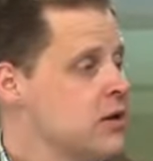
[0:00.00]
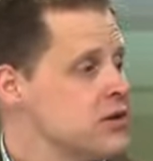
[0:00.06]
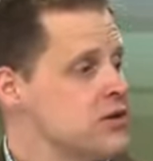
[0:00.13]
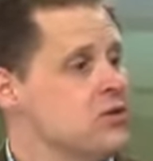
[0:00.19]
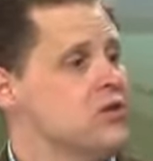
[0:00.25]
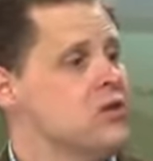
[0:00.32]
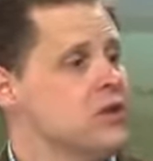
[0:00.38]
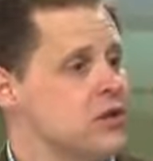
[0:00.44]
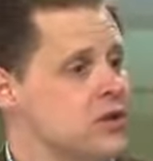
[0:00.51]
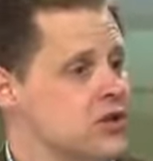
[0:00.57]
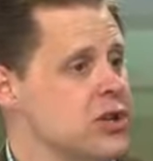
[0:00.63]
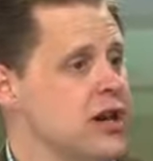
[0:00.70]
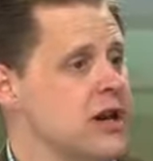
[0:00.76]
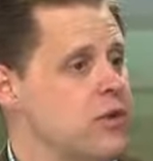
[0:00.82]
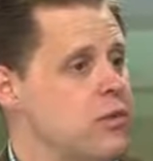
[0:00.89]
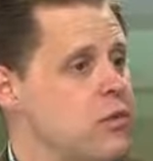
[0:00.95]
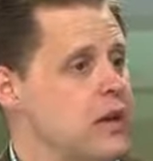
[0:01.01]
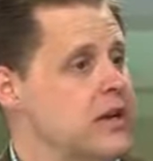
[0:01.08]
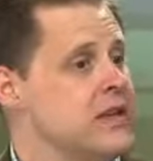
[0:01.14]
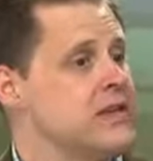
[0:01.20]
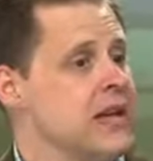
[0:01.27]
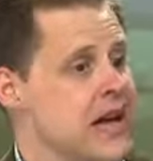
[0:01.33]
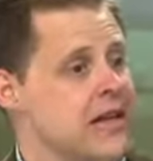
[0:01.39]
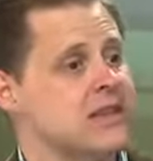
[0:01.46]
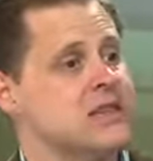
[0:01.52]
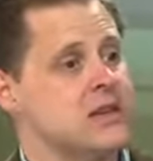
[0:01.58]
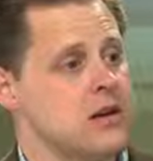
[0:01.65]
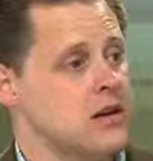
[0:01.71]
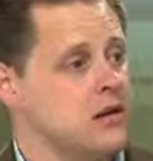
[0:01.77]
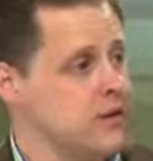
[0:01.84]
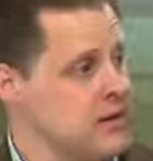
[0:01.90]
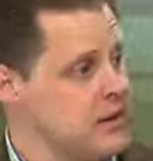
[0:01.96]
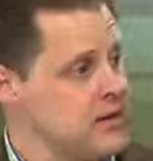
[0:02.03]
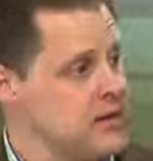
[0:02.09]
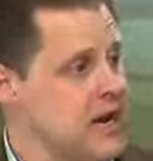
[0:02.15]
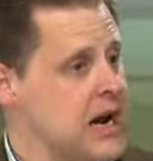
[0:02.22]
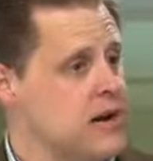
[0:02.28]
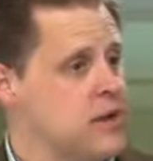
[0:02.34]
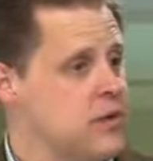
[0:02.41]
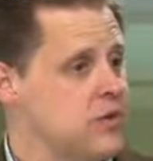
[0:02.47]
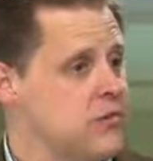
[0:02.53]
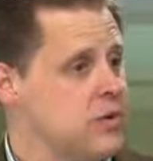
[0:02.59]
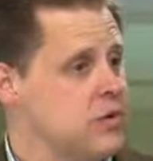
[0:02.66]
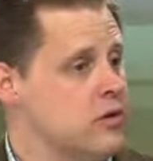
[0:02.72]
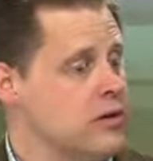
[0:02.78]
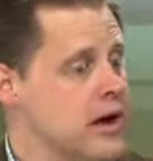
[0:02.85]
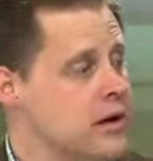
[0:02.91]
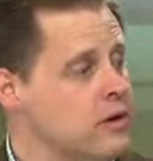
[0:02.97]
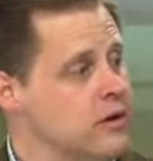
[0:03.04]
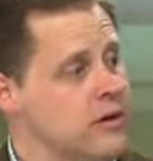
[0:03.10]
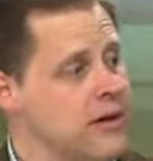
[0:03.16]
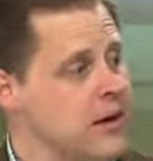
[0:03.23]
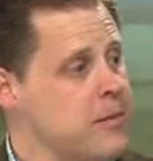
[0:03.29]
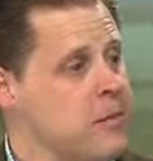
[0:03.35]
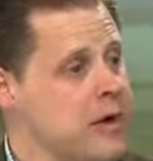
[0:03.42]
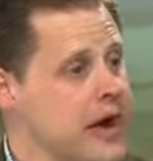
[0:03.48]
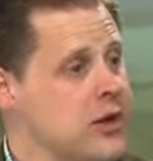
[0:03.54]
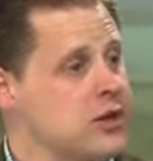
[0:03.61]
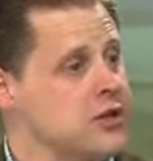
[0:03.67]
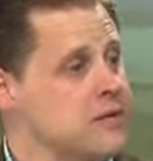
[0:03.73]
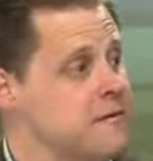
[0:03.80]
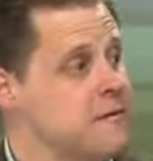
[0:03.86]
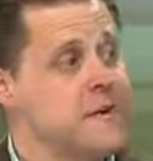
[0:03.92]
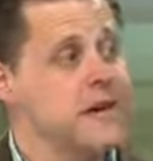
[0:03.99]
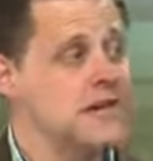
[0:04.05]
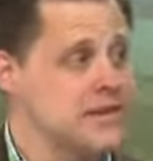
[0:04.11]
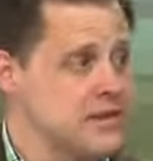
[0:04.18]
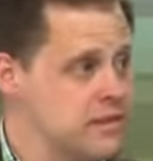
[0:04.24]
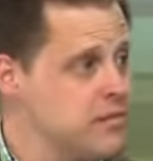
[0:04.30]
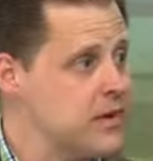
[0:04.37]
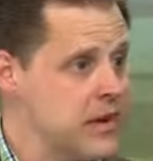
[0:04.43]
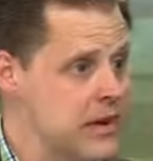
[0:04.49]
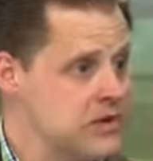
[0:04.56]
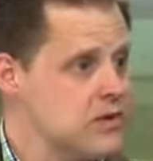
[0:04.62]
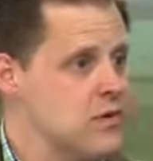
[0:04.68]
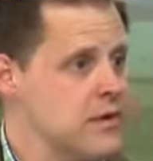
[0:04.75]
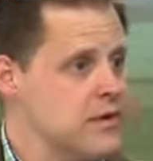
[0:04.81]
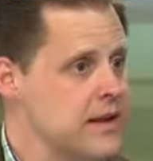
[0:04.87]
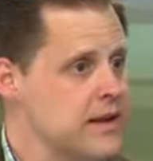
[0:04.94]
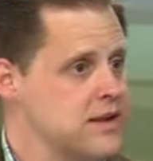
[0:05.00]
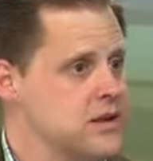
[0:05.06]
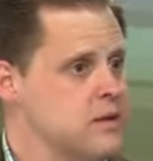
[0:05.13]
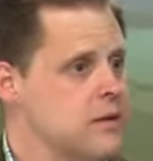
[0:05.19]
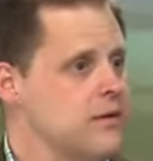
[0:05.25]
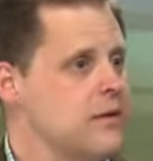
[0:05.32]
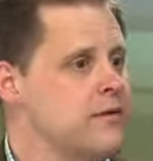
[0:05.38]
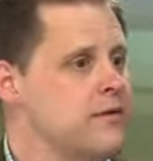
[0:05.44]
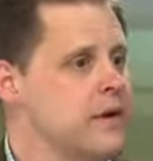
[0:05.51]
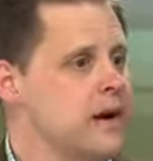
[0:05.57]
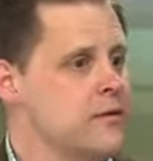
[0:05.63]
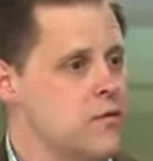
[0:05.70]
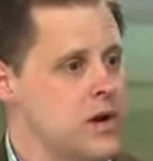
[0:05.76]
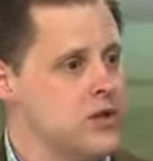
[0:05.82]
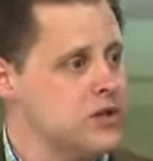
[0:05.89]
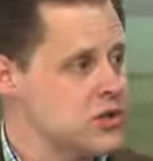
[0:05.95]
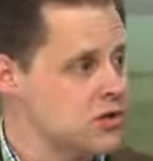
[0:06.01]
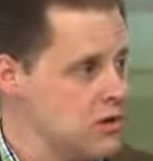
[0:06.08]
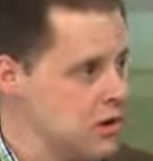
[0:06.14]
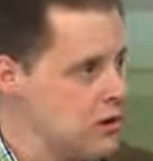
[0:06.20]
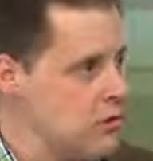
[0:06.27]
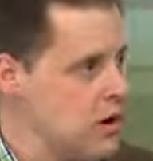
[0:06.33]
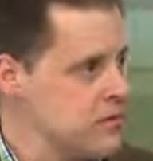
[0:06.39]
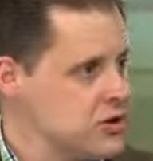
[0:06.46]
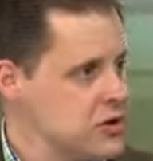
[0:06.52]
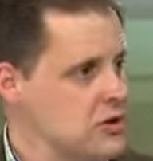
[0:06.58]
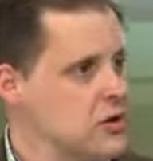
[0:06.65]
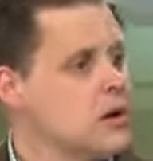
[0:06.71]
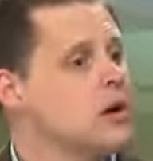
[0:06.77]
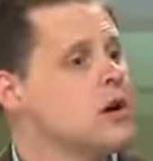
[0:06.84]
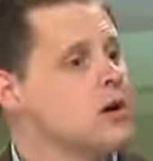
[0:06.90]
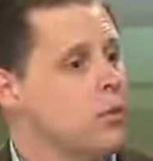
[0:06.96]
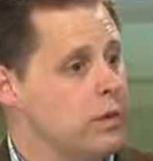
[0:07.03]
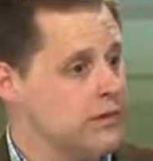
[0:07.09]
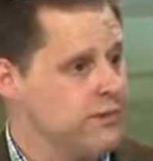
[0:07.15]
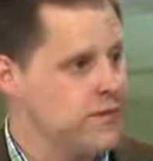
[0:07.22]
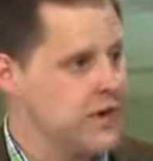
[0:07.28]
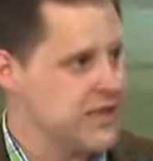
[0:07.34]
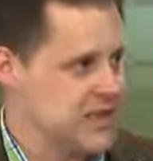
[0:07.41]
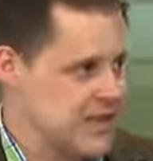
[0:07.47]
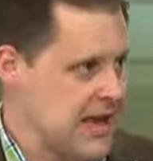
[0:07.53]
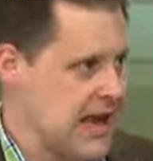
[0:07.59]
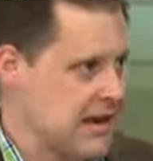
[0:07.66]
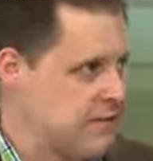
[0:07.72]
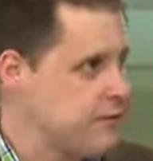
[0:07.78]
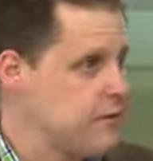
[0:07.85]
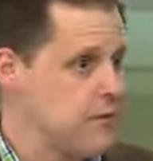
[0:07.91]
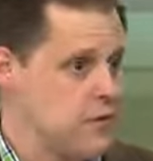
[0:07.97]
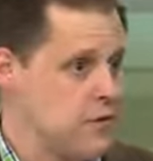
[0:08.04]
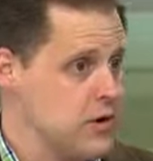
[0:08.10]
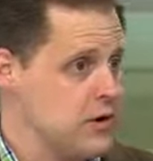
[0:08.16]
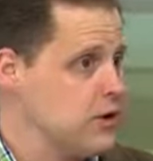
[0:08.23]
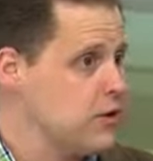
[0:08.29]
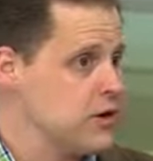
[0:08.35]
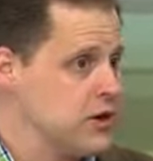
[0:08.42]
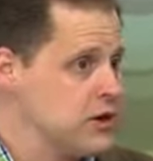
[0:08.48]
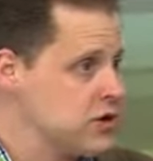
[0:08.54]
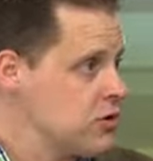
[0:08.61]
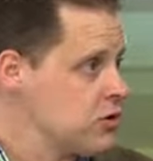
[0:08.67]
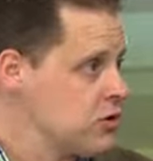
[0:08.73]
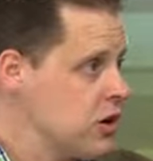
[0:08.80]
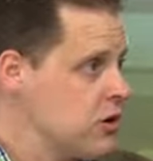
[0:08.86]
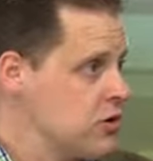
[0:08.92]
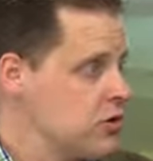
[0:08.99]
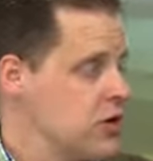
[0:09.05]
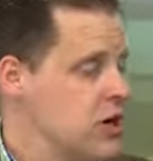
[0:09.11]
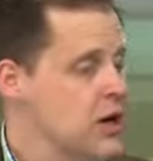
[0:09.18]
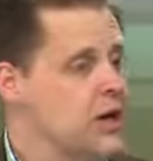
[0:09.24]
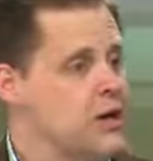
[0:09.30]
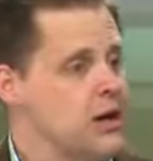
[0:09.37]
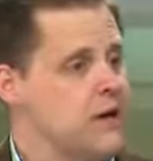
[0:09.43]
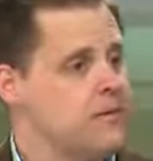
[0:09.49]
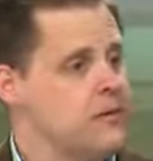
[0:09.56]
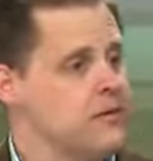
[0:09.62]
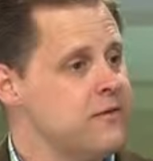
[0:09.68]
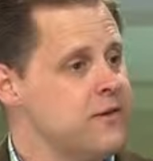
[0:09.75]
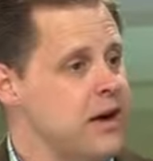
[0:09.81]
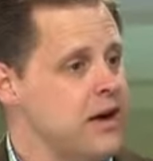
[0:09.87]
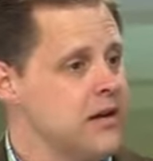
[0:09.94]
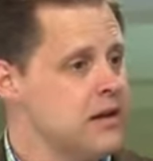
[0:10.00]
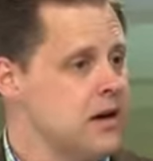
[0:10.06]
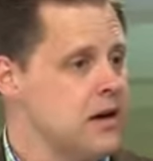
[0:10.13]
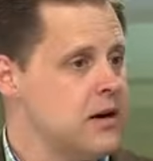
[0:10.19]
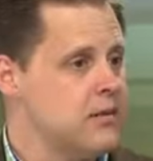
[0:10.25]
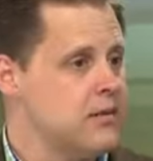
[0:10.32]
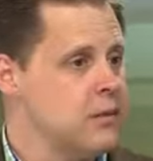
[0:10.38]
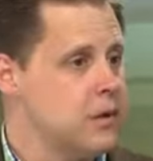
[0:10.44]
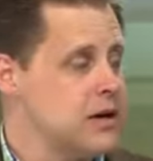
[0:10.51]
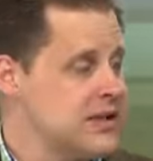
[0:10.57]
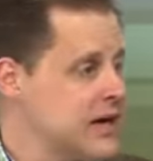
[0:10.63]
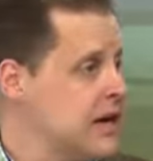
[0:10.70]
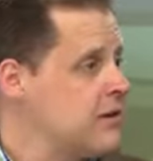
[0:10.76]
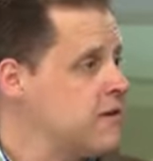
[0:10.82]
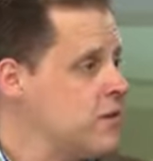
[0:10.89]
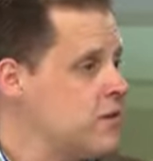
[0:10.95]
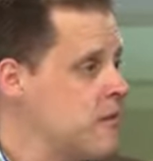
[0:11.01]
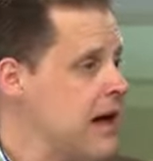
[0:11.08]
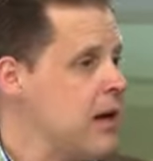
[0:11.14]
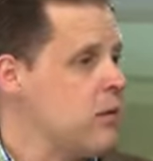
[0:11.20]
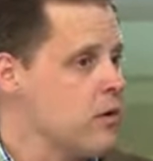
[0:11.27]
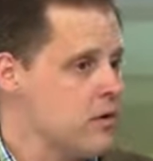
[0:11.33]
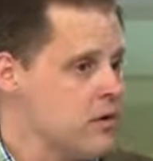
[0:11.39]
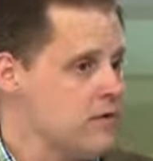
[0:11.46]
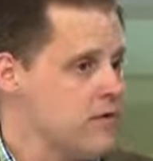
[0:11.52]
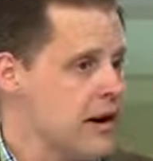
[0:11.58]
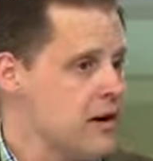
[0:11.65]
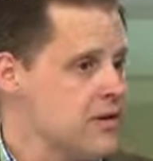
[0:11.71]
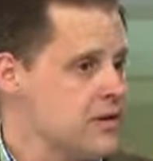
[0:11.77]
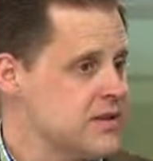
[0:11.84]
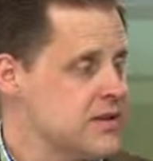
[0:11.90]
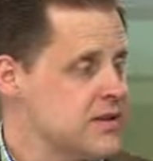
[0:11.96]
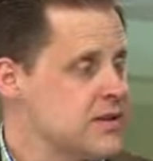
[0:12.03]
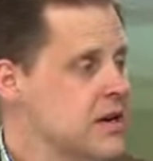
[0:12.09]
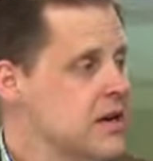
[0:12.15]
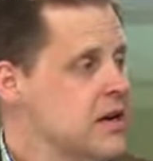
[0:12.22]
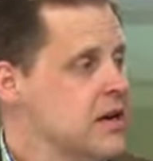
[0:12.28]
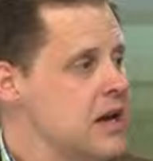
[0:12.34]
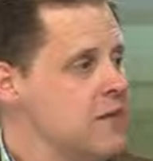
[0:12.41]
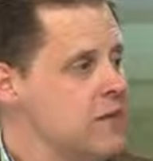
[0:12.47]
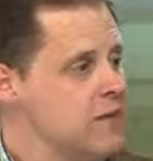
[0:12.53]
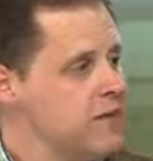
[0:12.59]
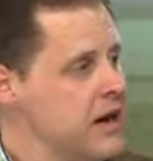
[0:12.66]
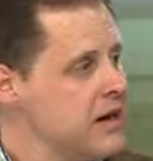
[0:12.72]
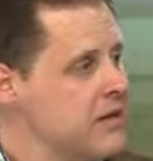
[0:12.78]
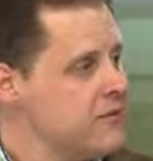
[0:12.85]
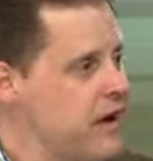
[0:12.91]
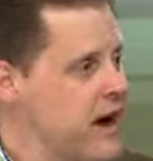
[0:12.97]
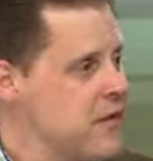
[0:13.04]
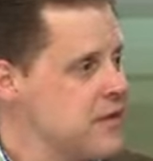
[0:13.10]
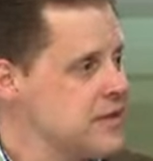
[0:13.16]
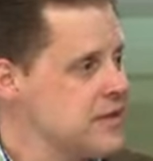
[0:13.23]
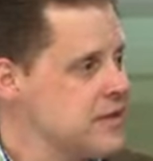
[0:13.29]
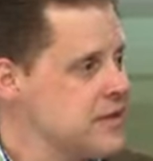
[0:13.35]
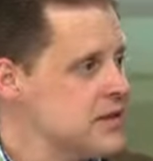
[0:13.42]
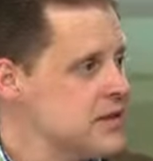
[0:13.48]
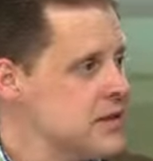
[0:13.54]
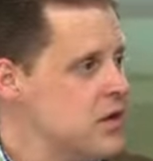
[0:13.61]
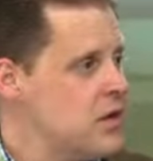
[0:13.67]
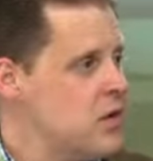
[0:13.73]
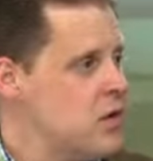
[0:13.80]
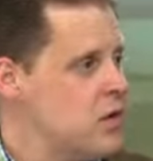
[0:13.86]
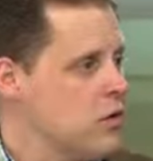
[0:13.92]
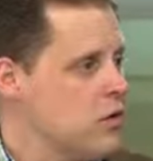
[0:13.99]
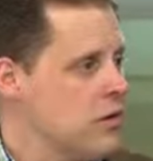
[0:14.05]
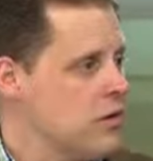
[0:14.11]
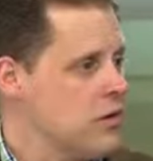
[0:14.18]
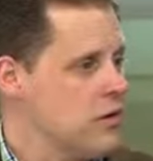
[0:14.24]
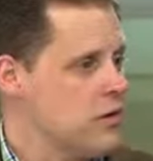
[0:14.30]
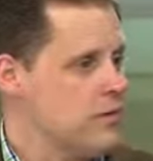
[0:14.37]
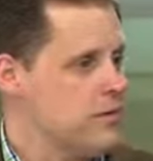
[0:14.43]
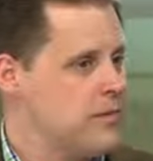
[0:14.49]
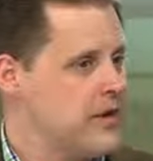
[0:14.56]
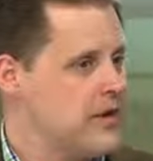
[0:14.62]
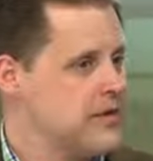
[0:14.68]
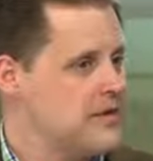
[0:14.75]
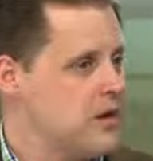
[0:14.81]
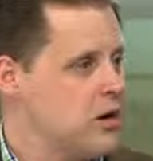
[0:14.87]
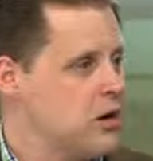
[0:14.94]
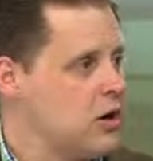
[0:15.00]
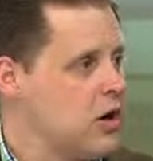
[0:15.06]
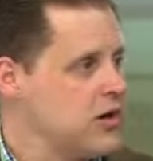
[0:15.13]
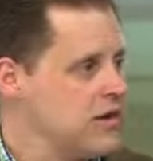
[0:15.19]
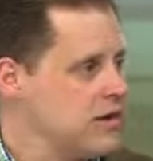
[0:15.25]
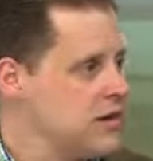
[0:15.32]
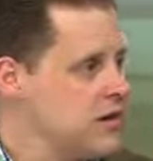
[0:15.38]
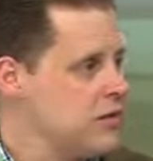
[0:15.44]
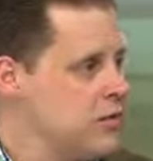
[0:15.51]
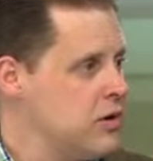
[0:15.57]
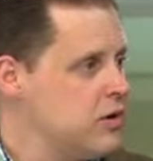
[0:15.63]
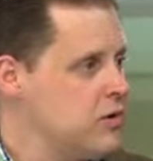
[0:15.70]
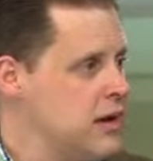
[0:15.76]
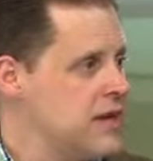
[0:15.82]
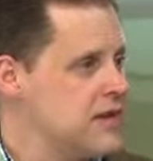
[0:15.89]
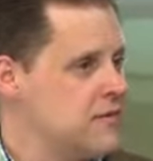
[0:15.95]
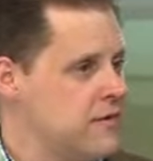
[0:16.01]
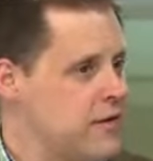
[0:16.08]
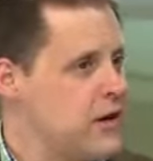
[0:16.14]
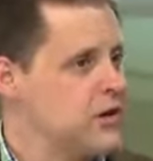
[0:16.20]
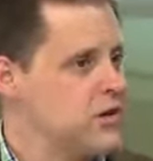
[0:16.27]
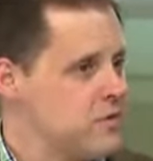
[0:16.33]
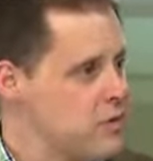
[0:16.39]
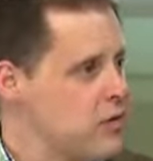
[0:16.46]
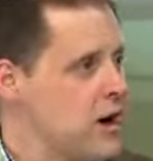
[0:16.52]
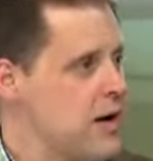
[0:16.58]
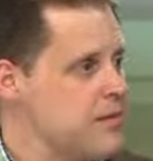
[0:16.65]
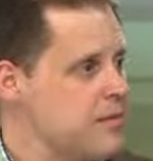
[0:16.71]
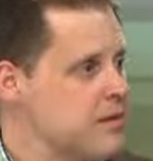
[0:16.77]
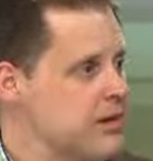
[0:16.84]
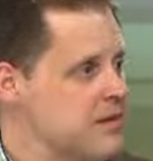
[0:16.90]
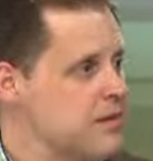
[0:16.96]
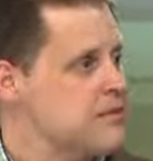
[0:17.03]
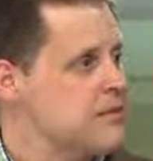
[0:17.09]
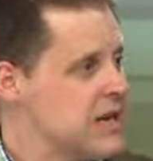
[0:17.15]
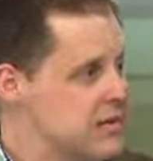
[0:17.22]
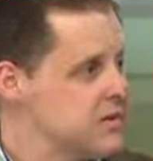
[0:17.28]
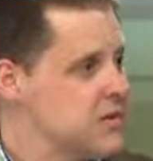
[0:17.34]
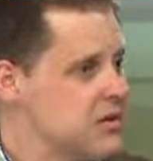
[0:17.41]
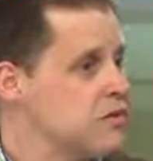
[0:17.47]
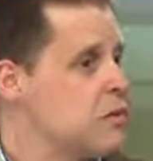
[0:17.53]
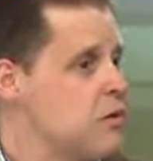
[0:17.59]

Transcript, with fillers: So during the checkup, we test the entire computer. Not only that, but we actually fix some things during that too. If we find registry corruption, we fix that for free, no additional charge. If we find, when we scan for malware and viruses, if we find viruses or, you know, things that are causing the computer not to function properly, sometimes those